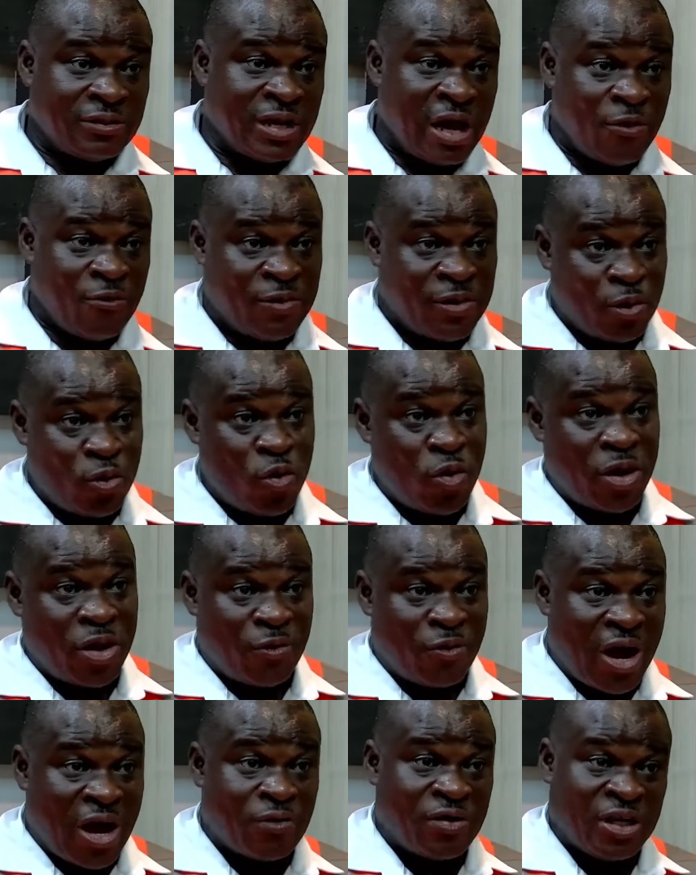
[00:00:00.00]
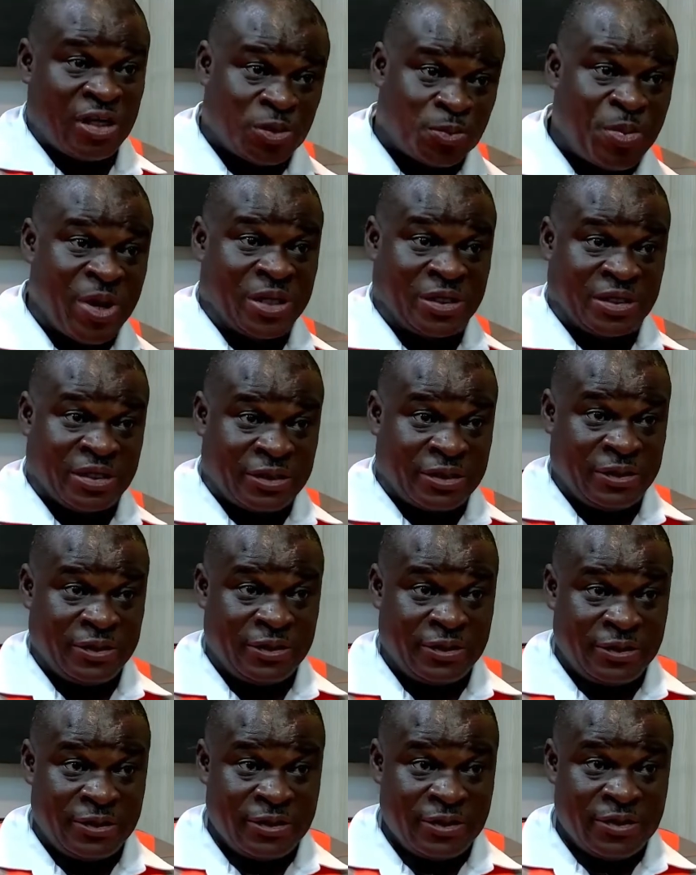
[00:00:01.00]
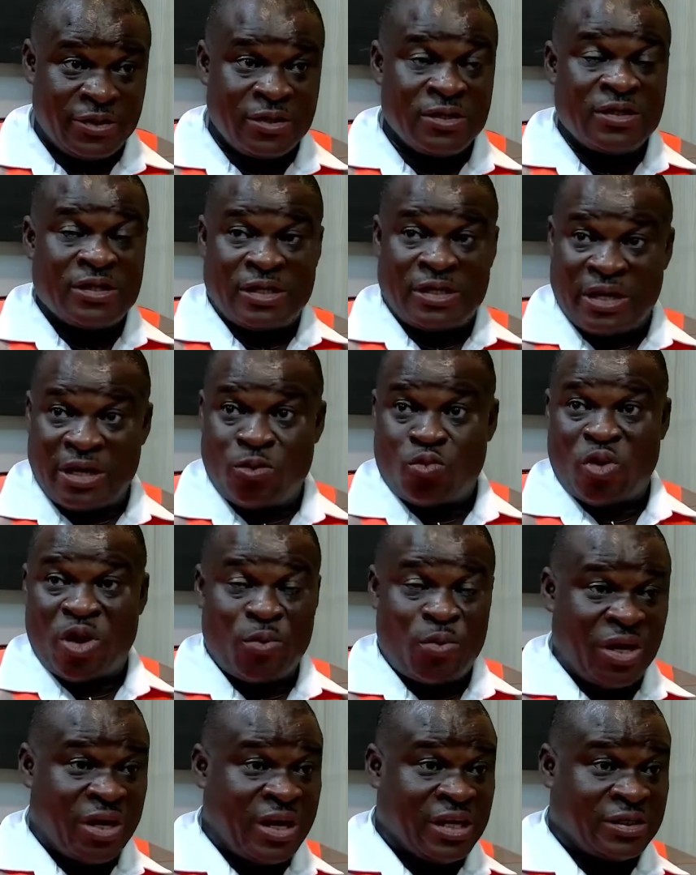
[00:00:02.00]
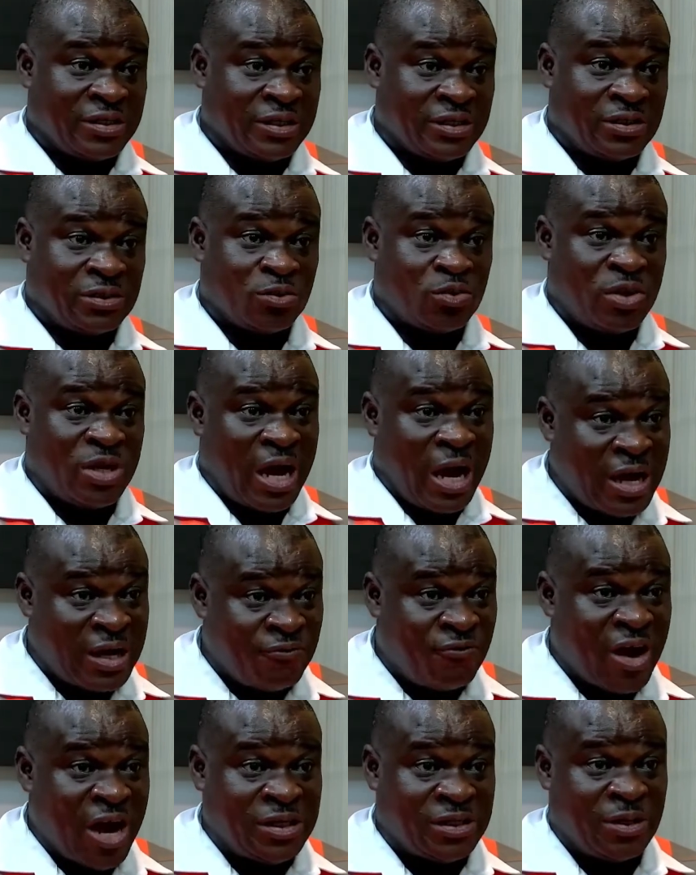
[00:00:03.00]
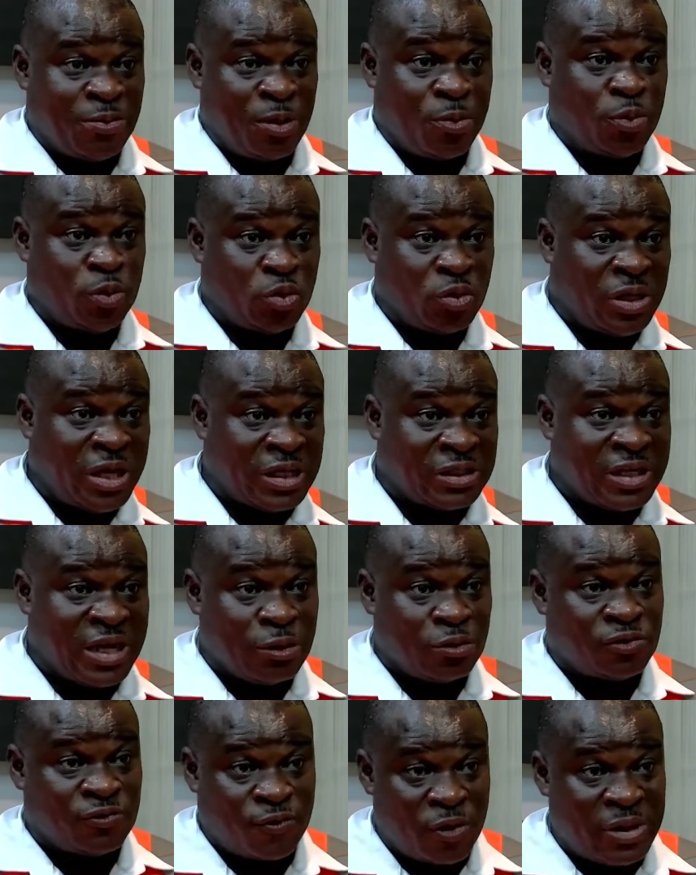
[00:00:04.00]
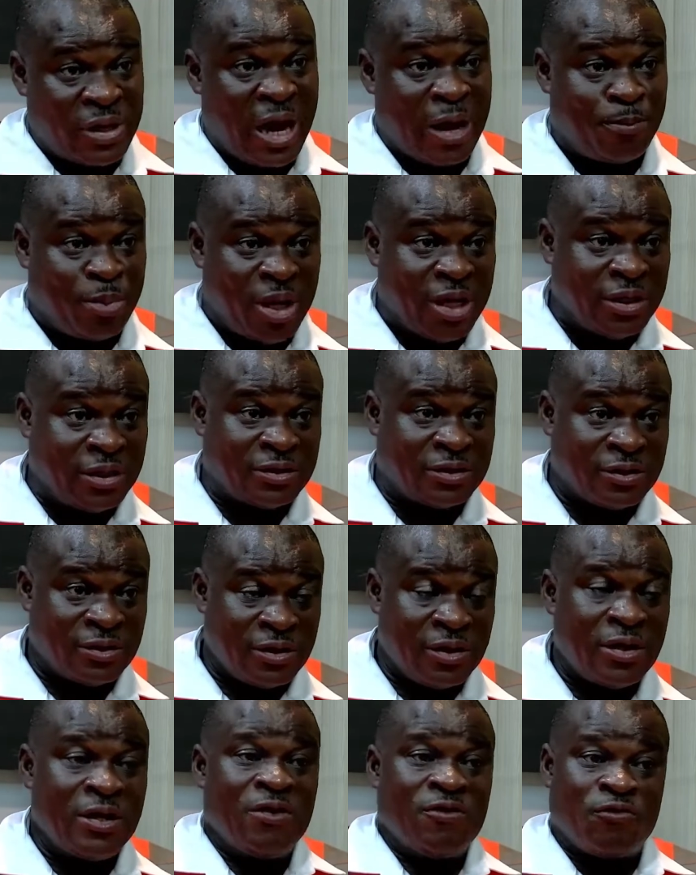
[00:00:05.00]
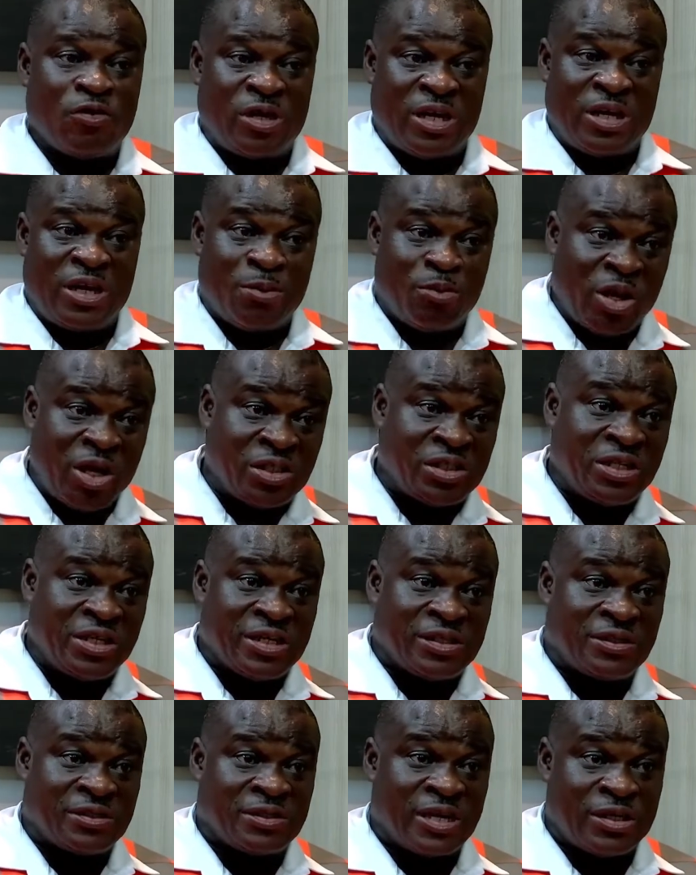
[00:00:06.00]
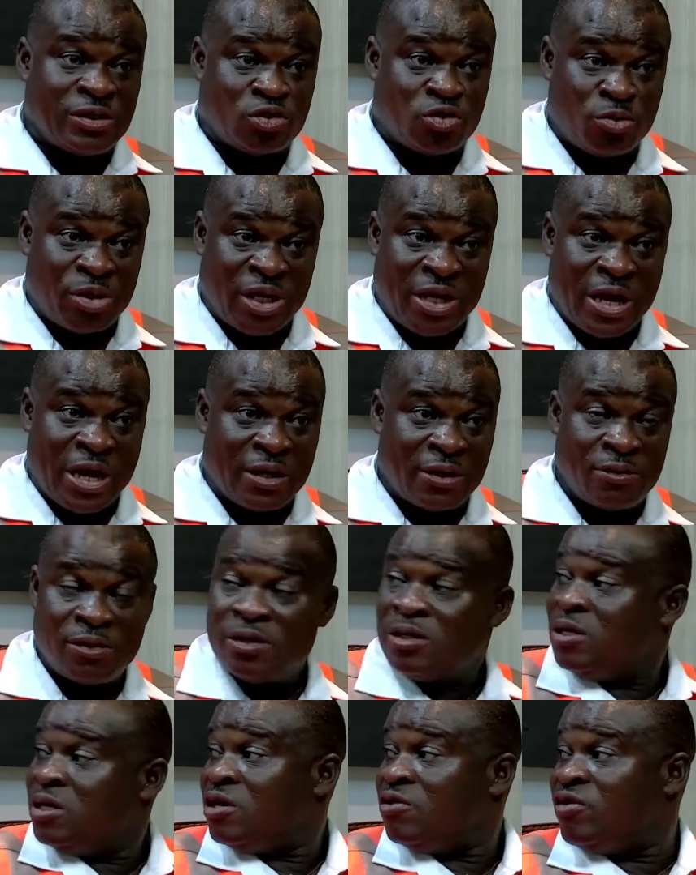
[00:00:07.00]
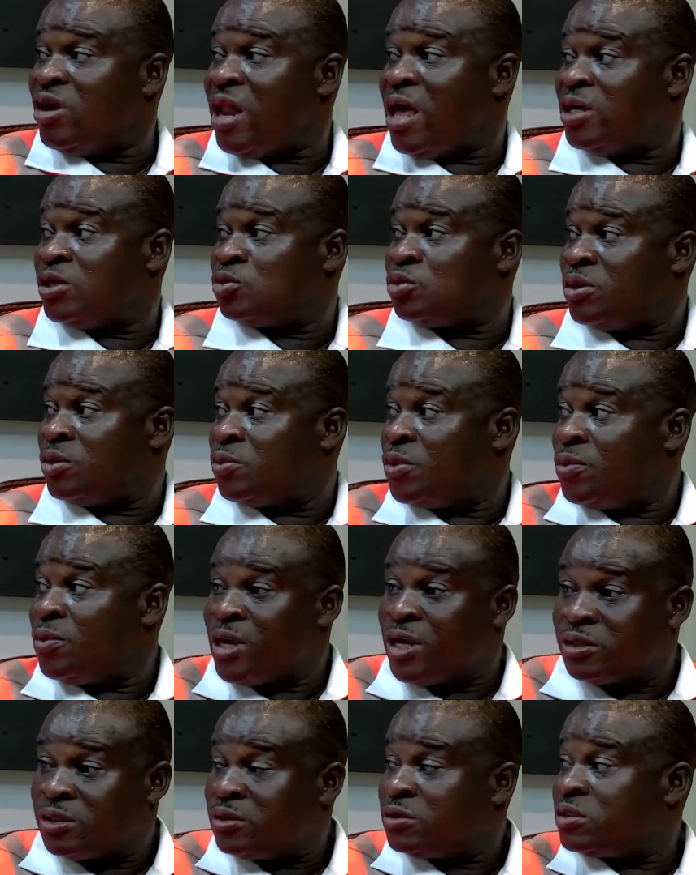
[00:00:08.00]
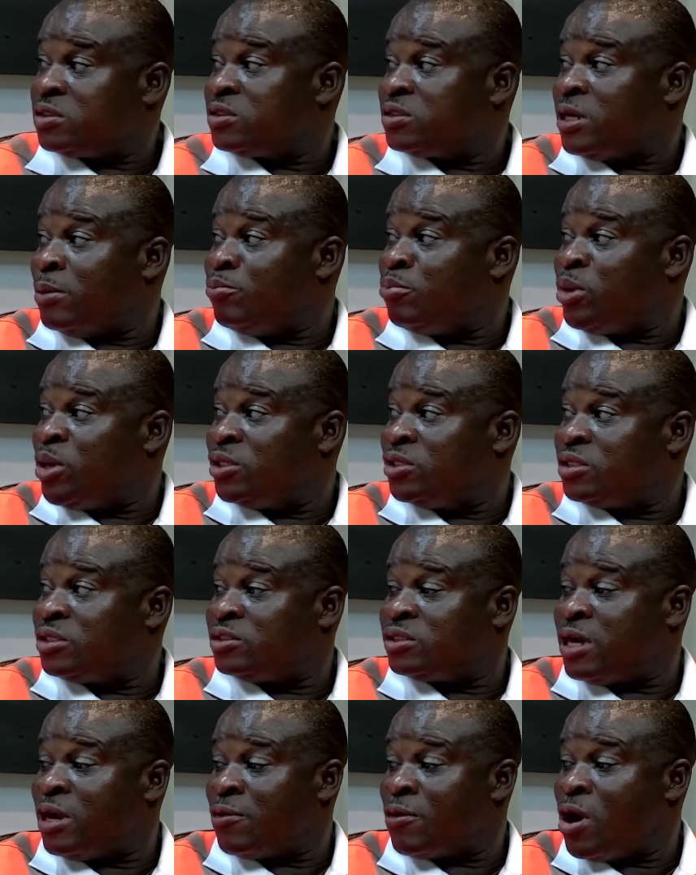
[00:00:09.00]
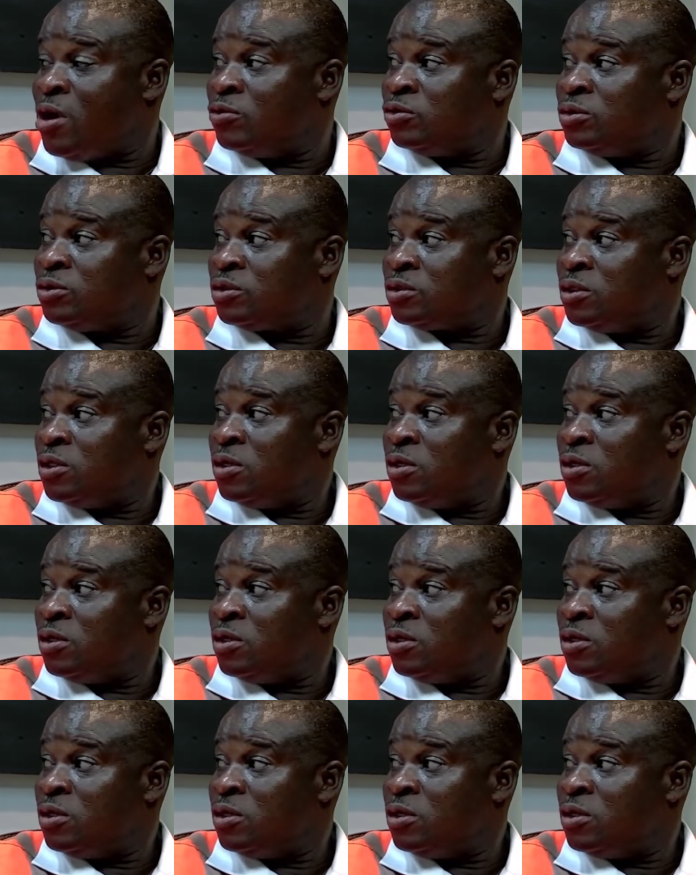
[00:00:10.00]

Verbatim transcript: that we're going around inspecting. Then when we get it, we advise the people to get out from that place for the demolition exercise to be done. Even last week, we were some places around